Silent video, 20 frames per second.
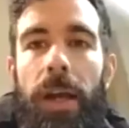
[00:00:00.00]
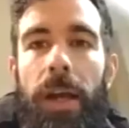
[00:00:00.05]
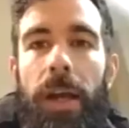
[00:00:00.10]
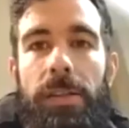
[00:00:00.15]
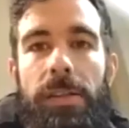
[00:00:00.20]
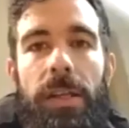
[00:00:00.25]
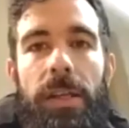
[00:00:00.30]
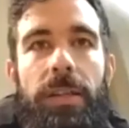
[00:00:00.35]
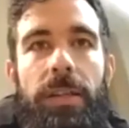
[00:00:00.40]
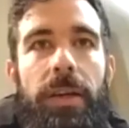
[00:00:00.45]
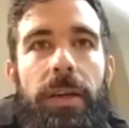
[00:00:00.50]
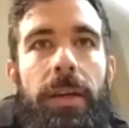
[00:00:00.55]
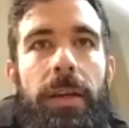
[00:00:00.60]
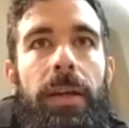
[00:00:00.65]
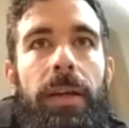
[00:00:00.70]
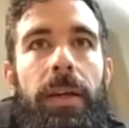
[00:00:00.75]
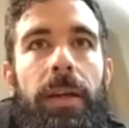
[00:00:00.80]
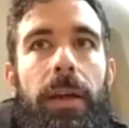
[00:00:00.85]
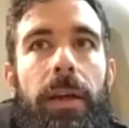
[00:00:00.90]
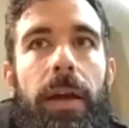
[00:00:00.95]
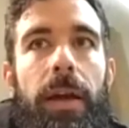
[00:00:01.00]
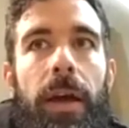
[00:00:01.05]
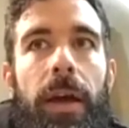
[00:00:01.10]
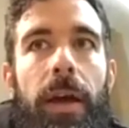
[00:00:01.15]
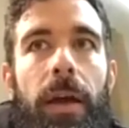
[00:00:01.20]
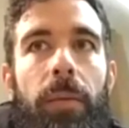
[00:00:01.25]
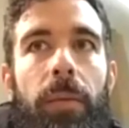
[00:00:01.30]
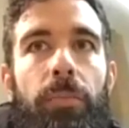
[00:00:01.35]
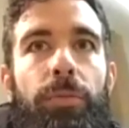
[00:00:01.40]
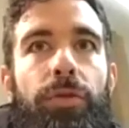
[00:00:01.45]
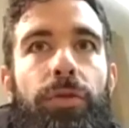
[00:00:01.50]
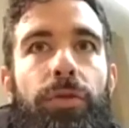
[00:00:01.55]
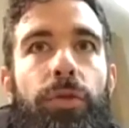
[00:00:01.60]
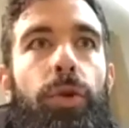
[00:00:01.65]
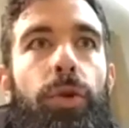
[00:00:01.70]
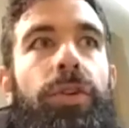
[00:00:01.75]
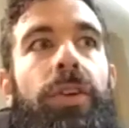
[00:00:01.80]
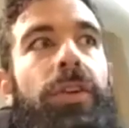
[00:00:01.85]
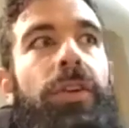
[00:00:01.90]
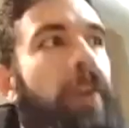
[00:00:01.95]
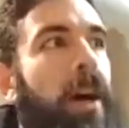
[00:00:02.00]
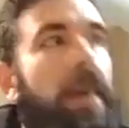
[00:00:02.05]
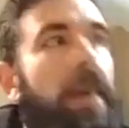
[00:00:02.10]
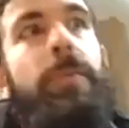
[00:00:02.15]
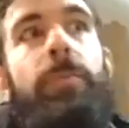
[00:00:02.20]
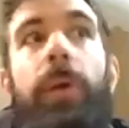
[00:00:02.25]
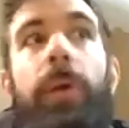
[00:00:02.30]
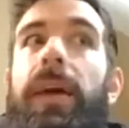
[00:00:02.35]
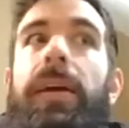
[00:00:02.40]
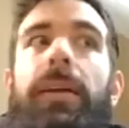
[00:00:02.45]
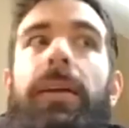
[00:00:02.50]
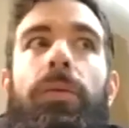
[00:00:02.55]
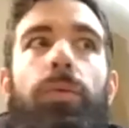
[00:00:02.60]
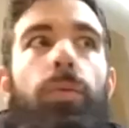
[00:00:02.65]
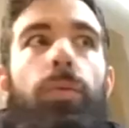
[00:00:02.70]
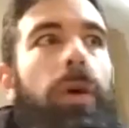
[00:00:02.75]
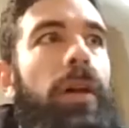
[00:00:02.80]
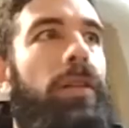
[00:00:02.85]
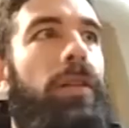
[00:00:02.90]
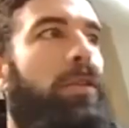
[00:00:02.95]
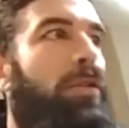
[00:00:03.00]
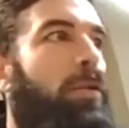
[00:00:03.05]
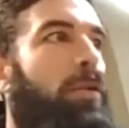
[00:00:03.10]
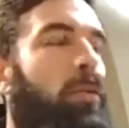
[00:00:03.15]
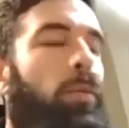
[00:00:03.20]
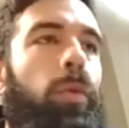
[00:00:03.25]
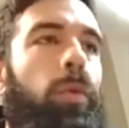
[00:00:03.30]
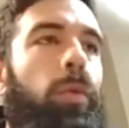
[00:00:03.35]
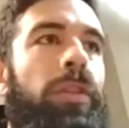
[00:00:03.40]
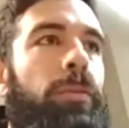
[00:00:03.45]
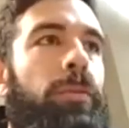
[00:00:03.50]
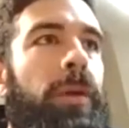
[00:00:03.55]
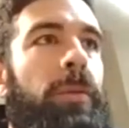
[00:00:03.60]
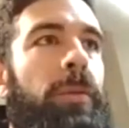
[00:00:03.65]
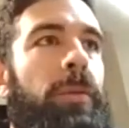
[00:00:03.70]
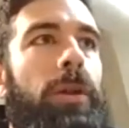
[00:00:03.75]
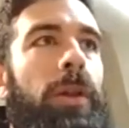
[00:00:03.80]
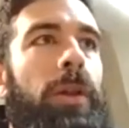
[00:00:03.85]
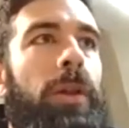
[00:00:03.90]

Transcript: sitting uh, prototyping with with people,